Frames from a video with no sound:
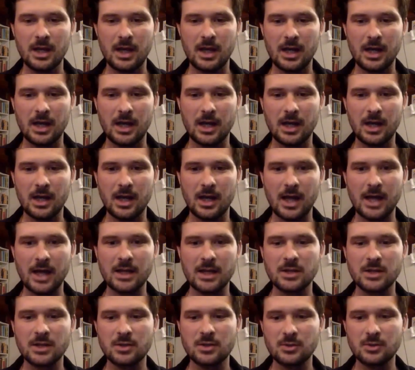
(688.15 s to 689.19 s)
uh, and
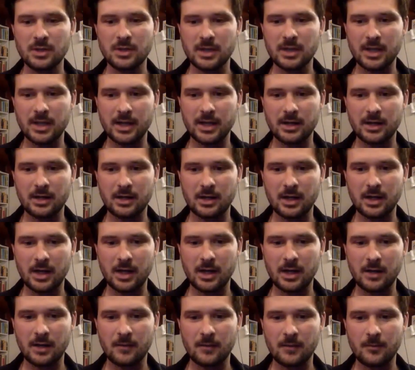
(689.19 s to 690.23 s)
in doing that,
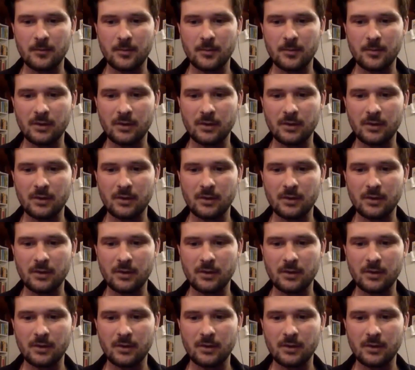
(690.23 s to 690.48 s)
um,